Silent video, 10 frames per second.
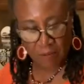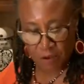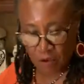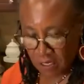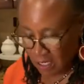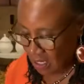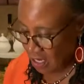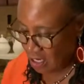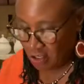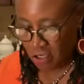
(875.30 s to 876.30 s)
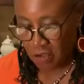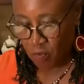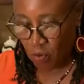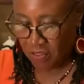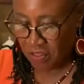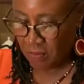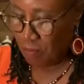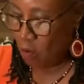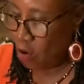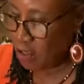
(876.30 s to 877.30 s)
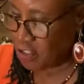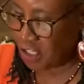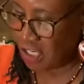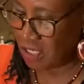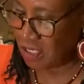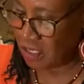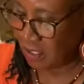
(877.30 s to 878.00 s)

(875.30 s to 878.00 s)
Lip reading: I'm going to garnish it with some more cheese.